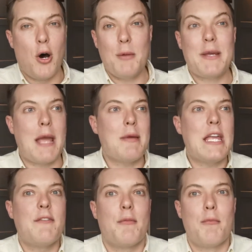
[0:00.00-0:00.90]
Paula became
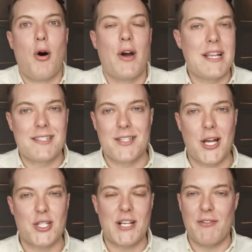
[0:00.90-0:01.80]
even more
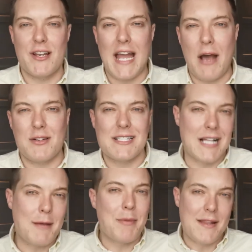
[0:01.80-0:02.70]
internationally renowned
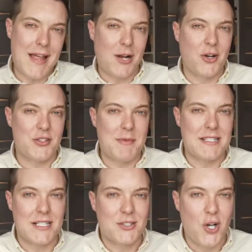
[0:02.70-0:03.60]
as like being that
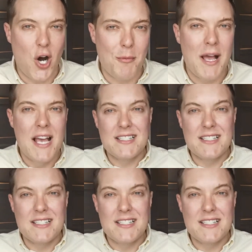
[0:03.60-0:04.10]
cosmetics cop,